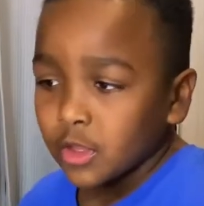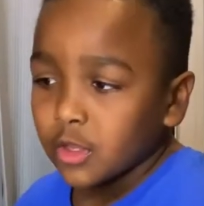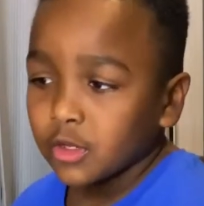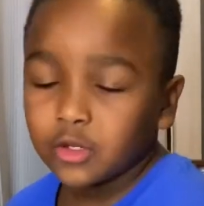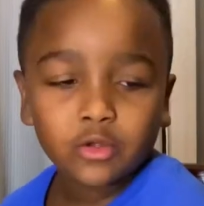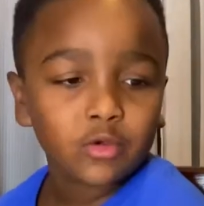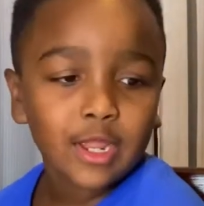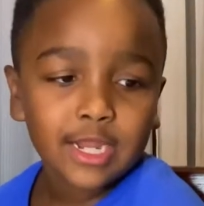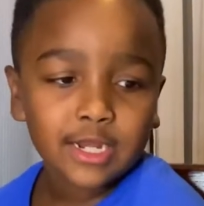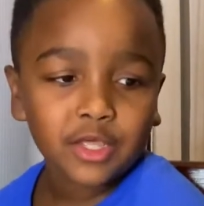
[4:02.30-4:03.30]
Do
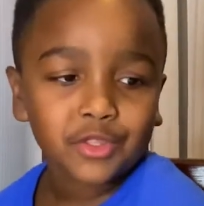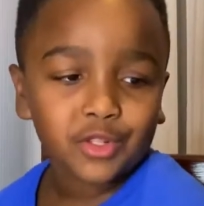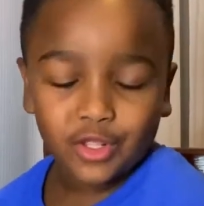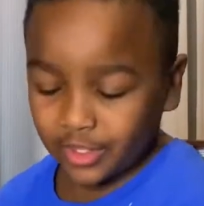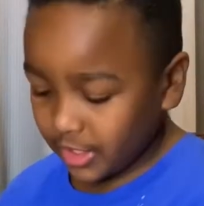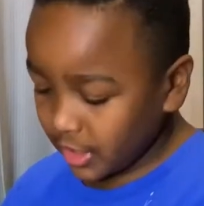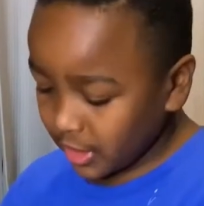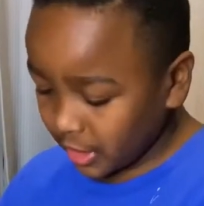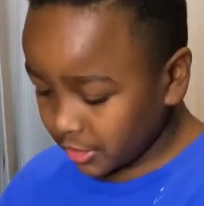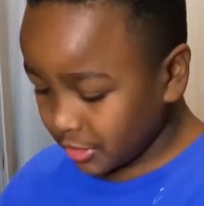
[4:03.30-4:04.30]
another,
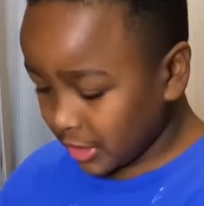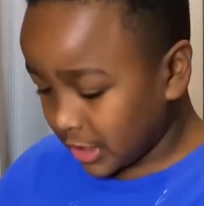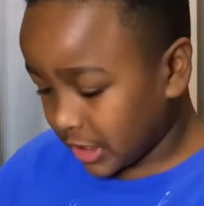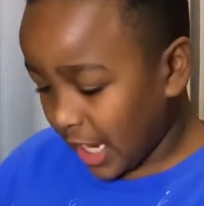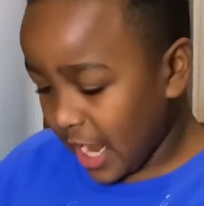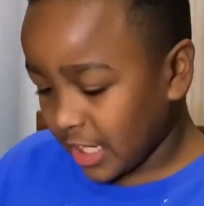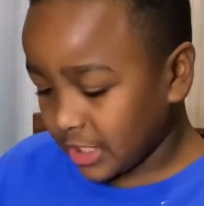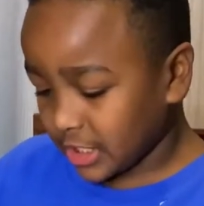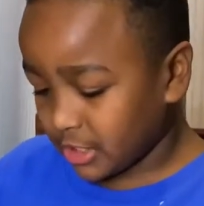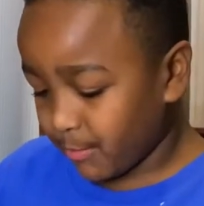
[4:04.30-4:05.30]
another science
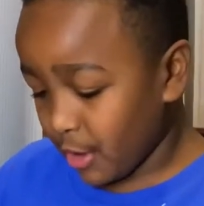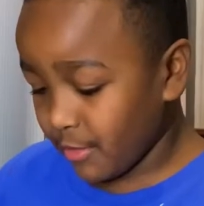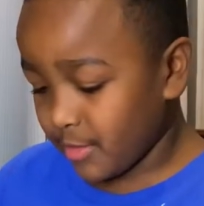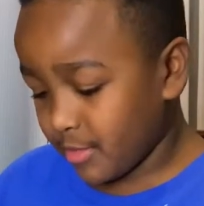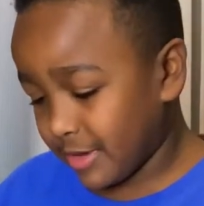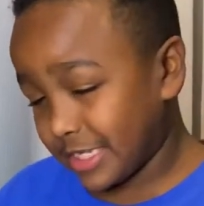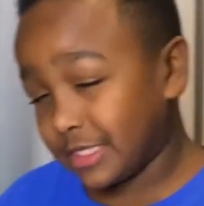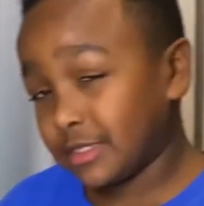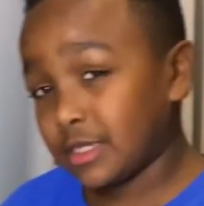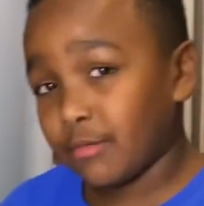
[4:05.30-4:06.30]
experiment. Which
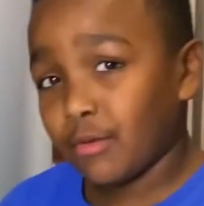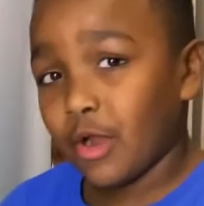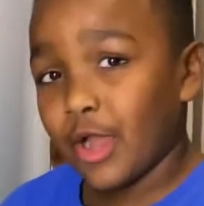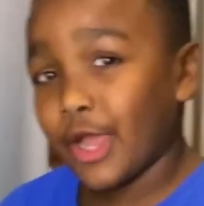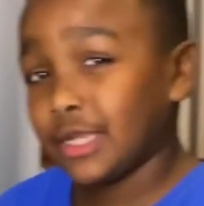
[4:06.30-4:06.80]
one?